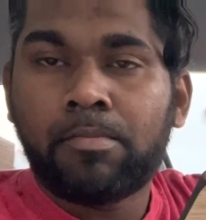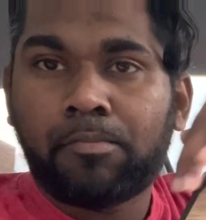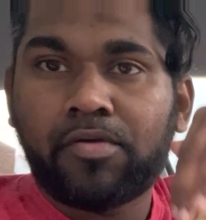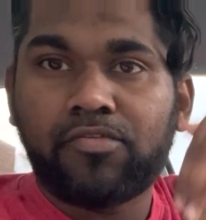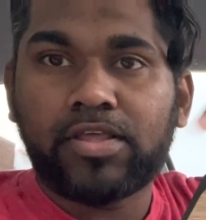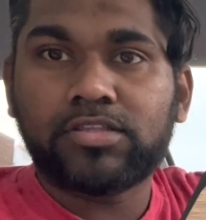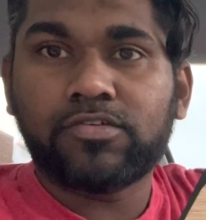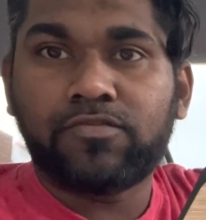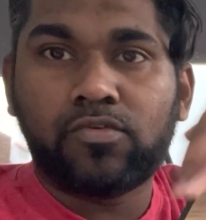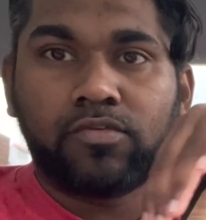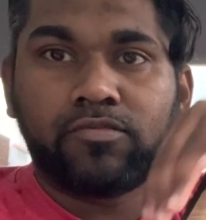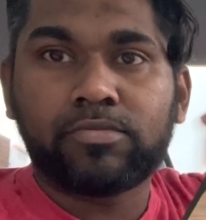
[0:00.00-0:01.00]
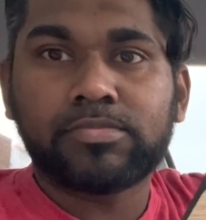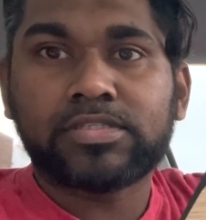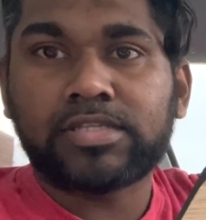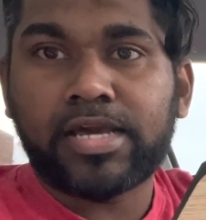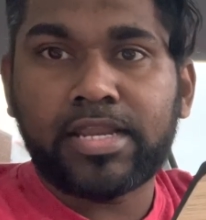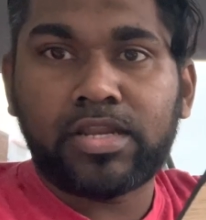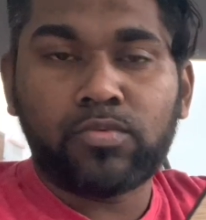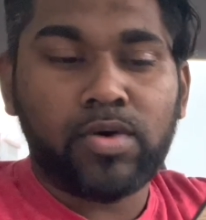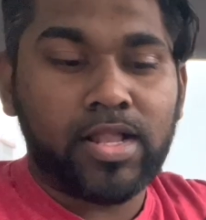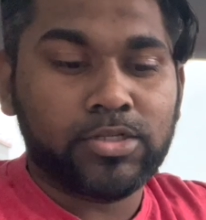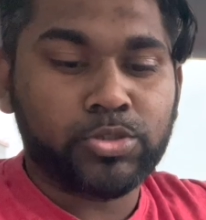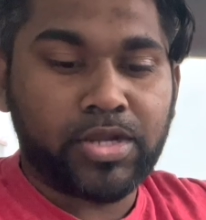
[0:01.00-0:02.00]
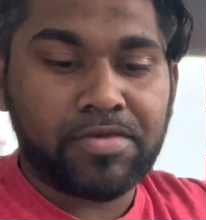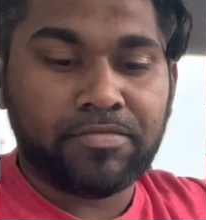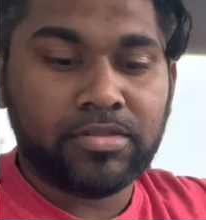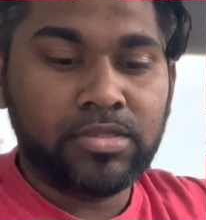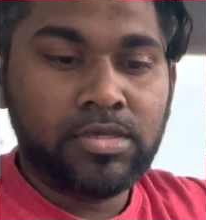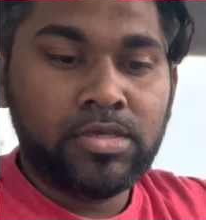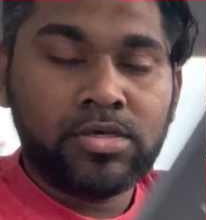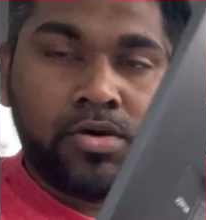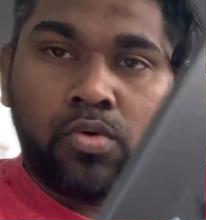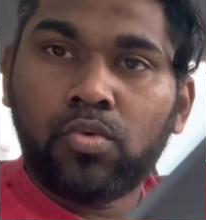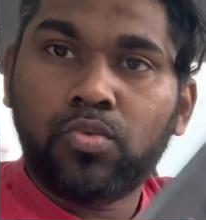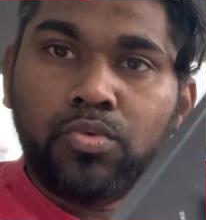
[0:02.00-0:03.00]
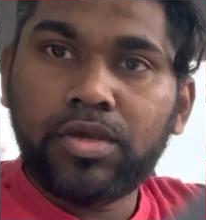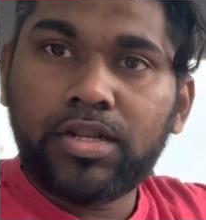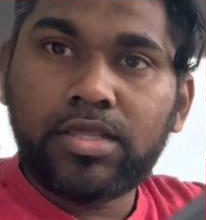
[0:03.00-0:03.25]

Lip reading: prevent your phone from sliding while driving. Really